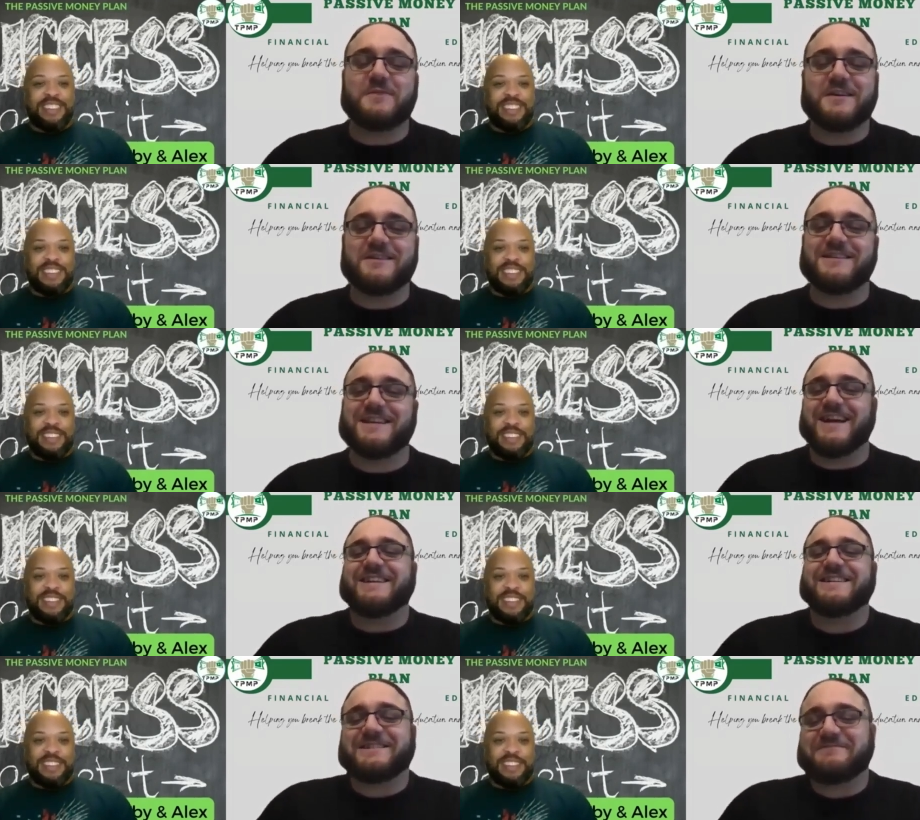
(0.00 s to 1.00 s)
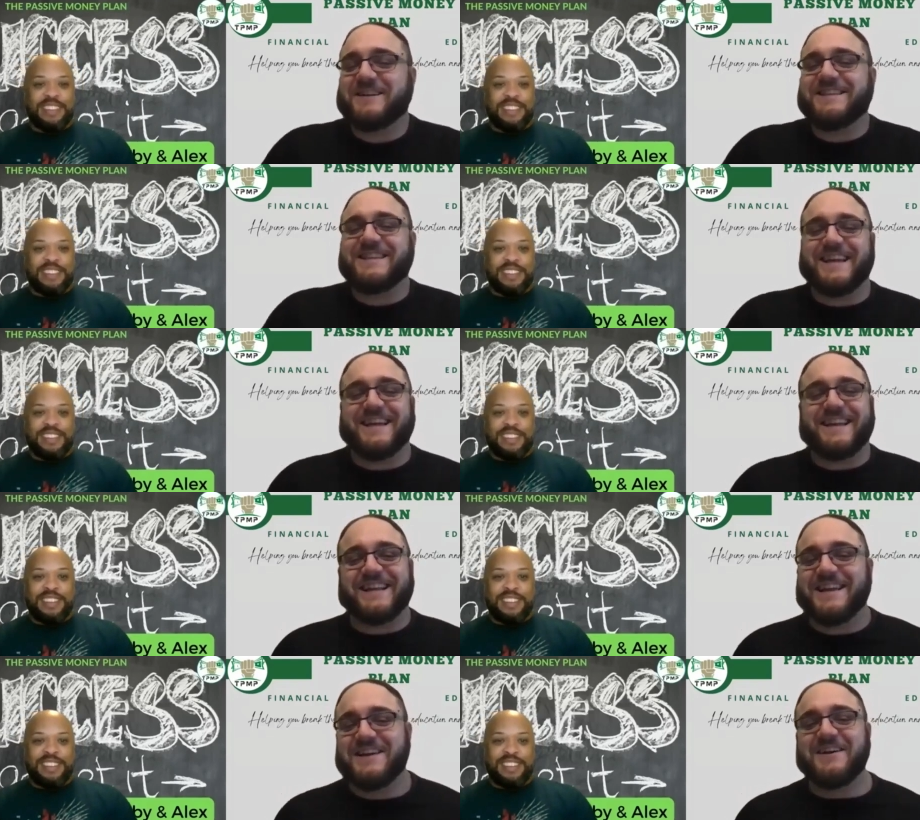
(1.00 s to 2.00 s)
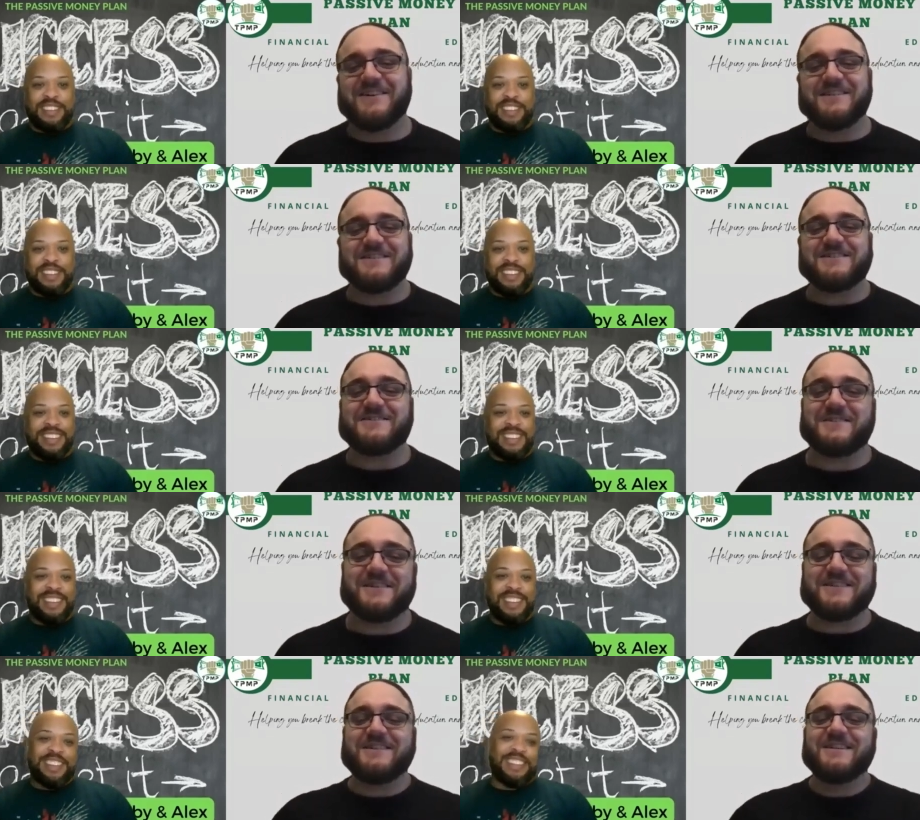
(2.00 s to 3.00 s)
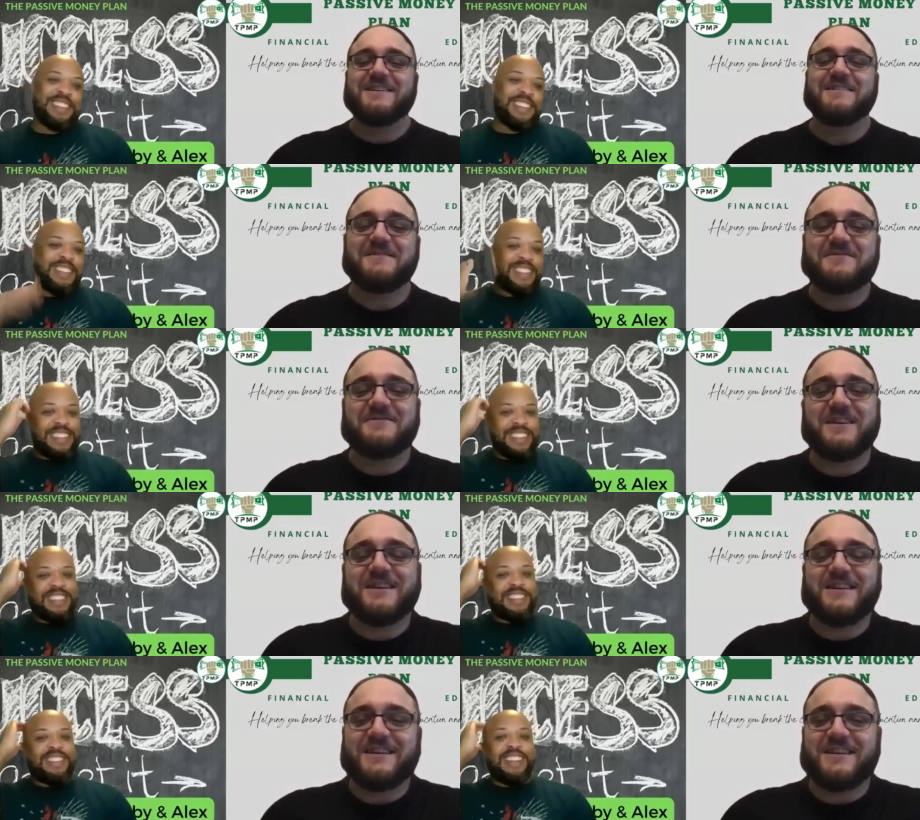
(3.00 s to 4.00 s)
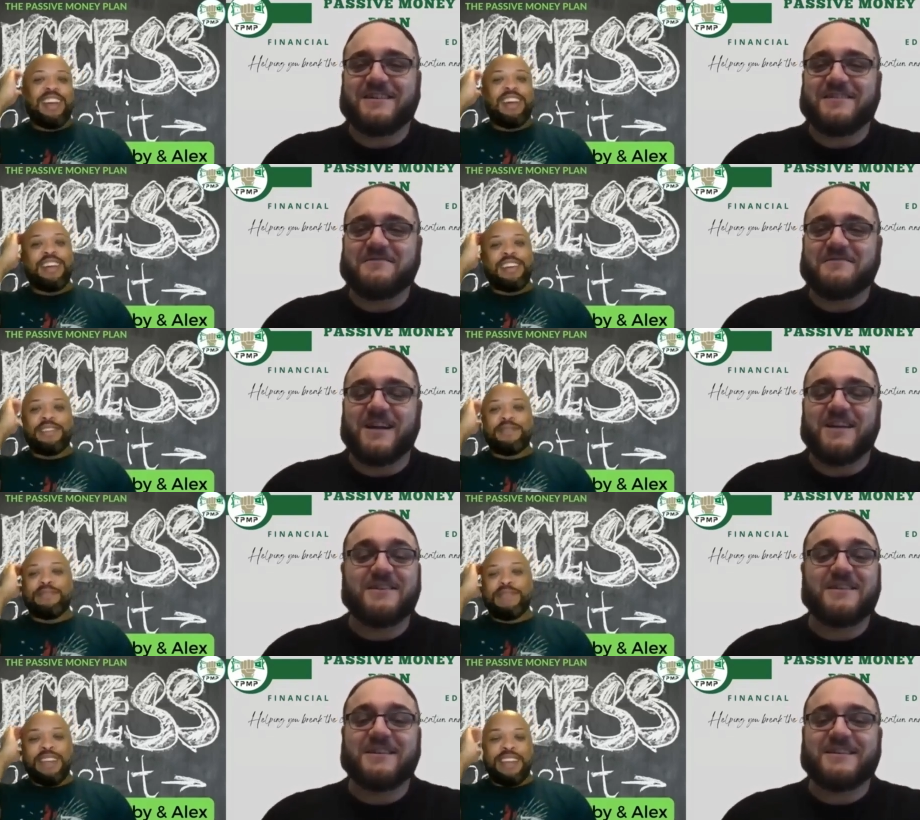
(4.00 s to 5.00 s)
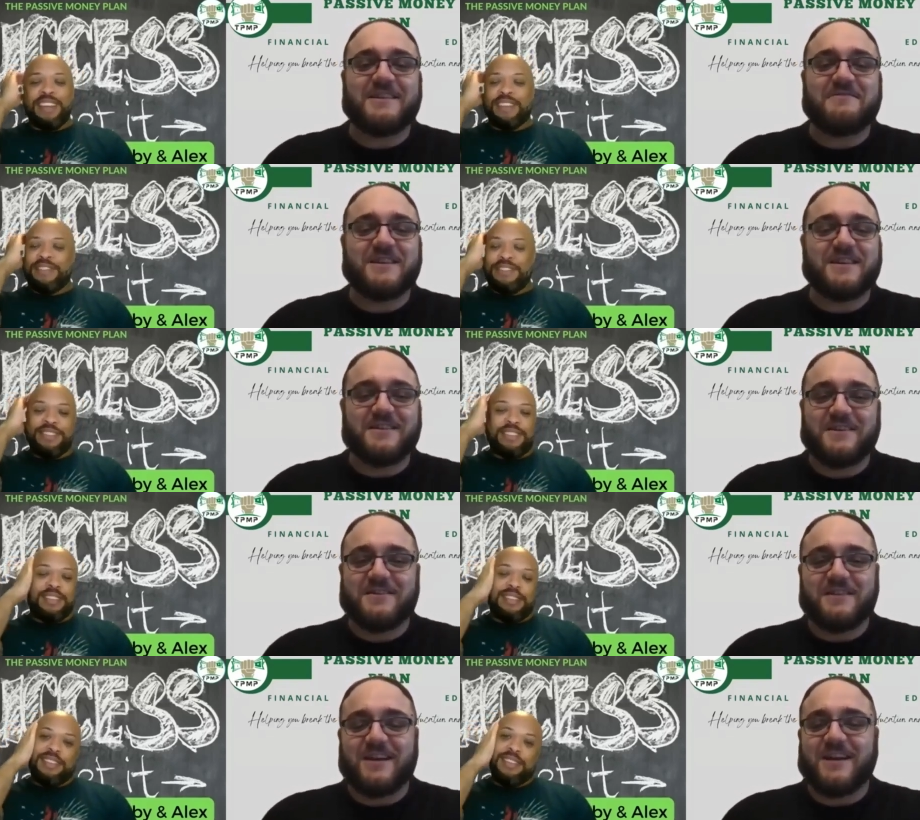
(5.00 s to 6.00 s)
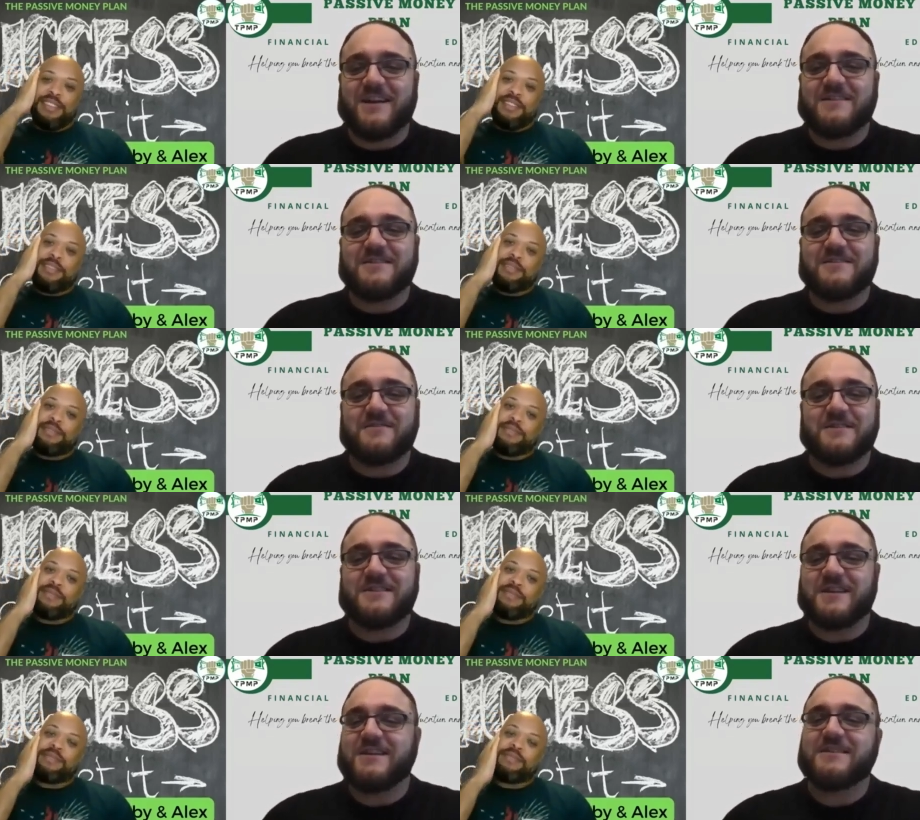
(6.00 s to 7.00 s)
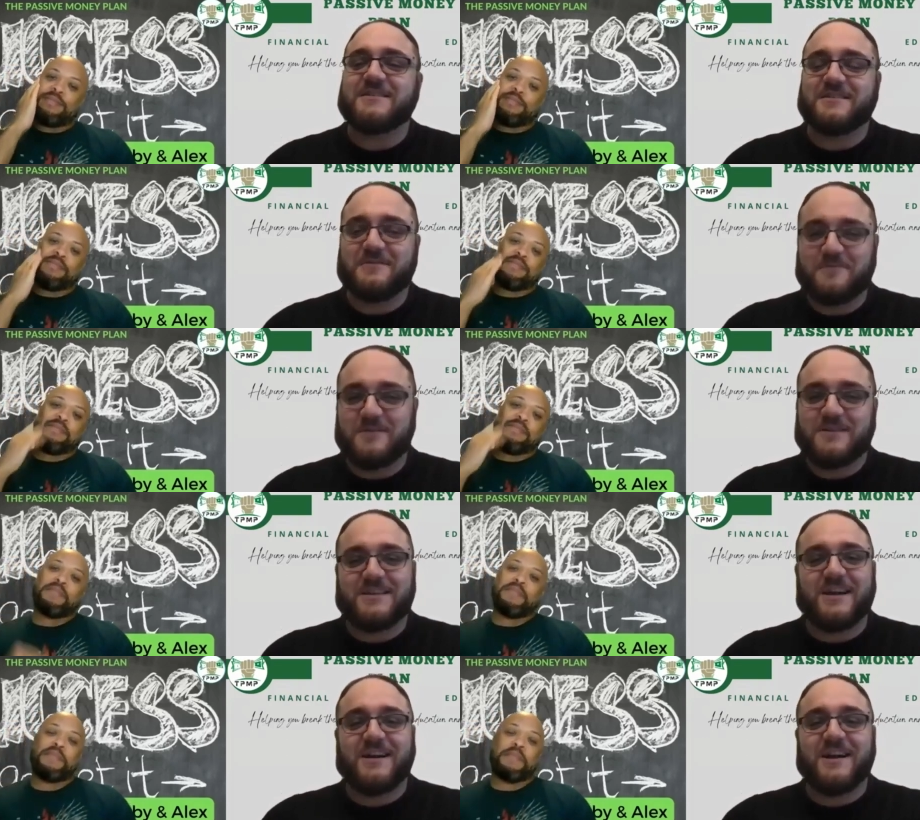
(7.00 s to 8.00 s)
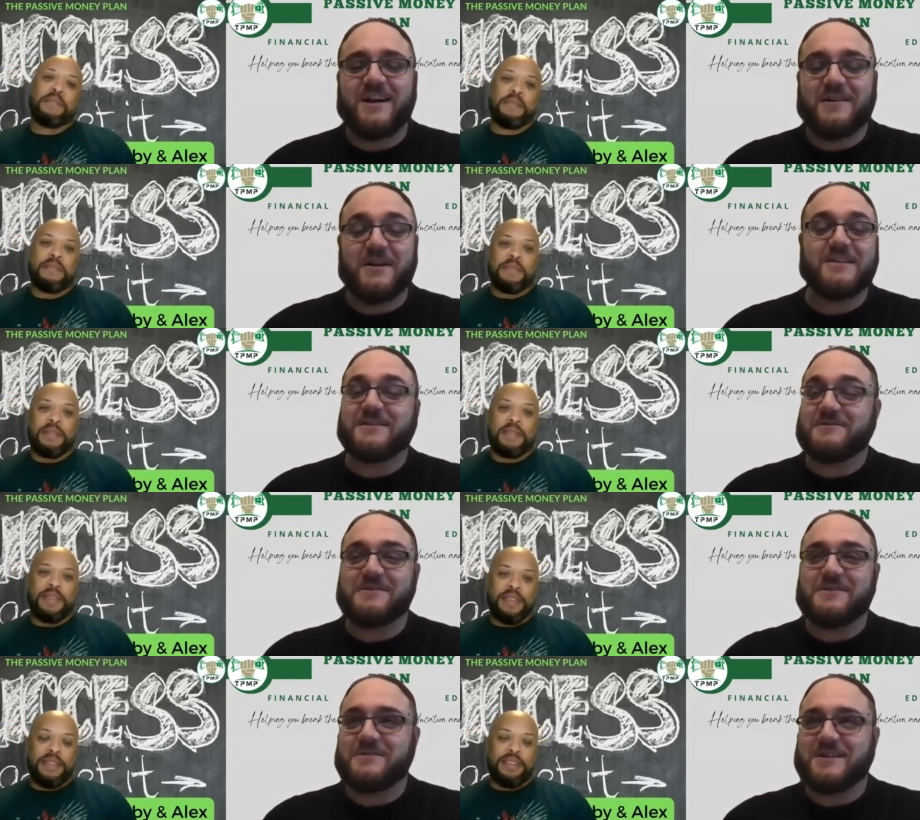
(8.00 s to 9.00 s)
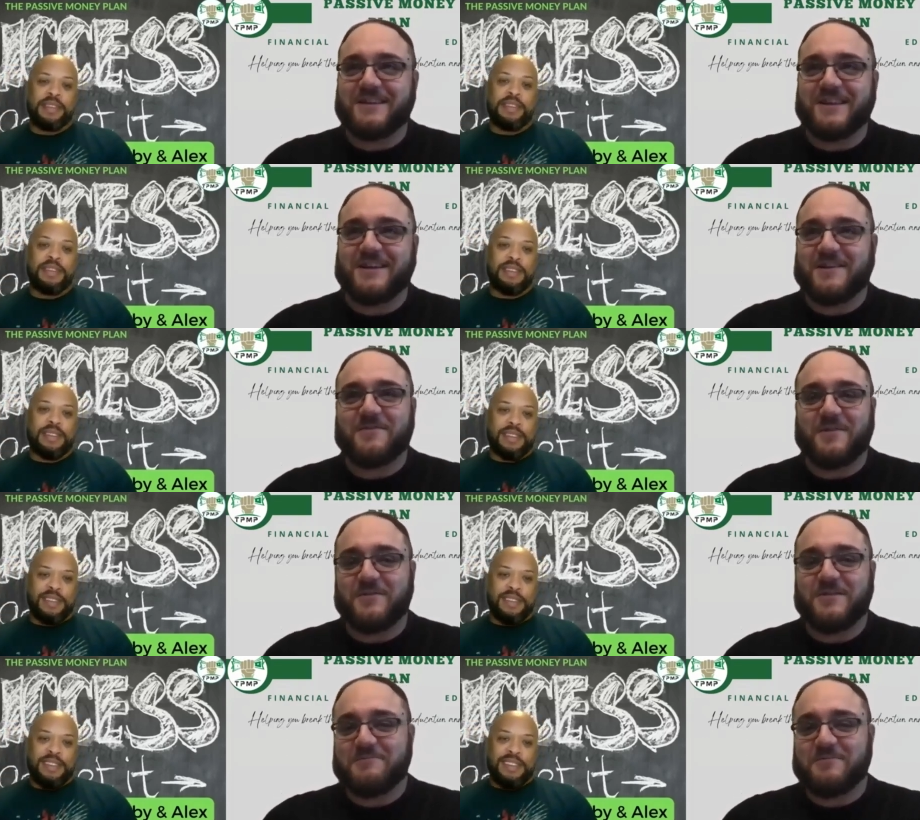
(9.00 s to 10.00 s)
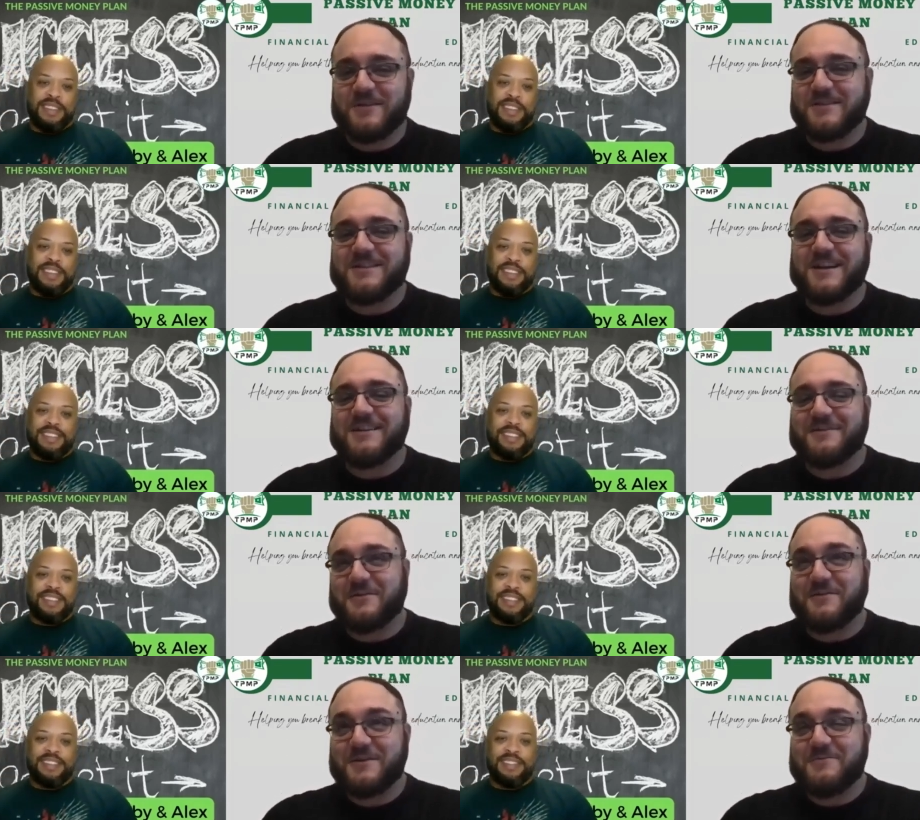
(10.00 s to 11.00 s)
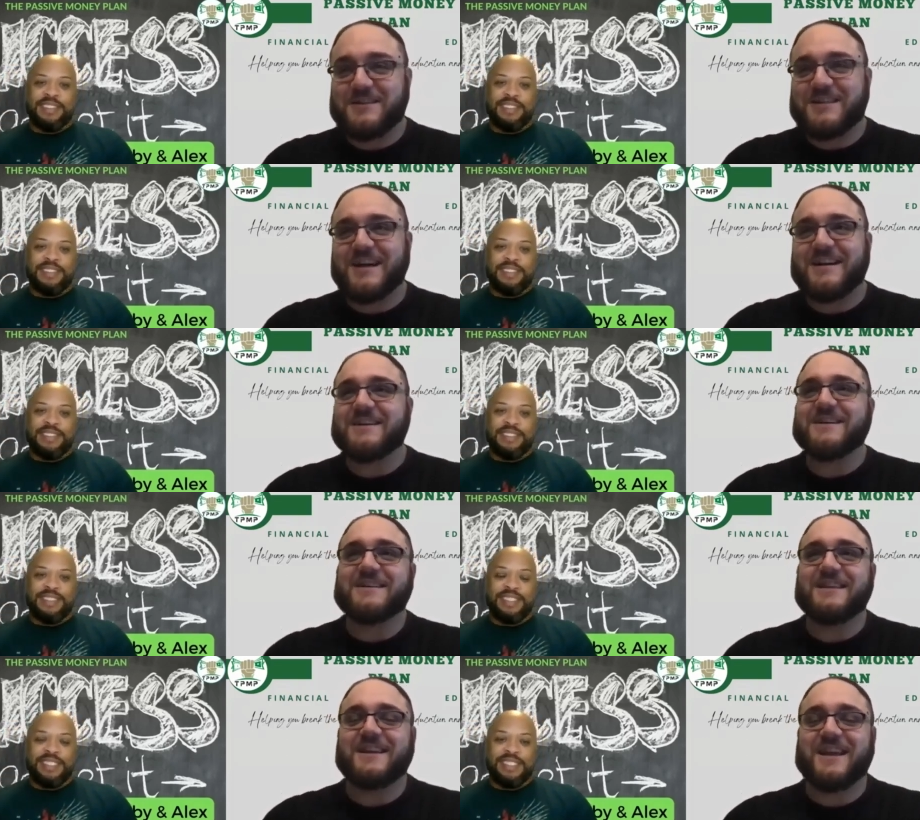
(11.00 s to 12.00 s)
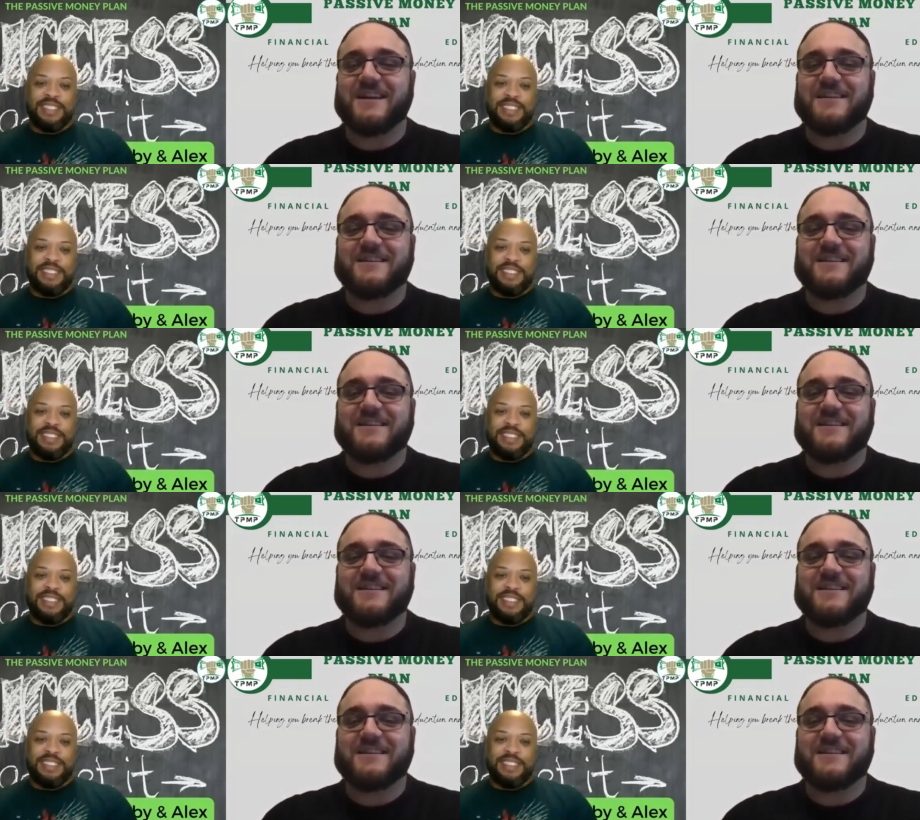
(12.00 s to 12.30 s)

Speaker 1: pissed he had to spend on his truck. But um yeah, the man. same thing though. Like I just only changed one tire. I, I still do it like if only one cha- only one tire like at a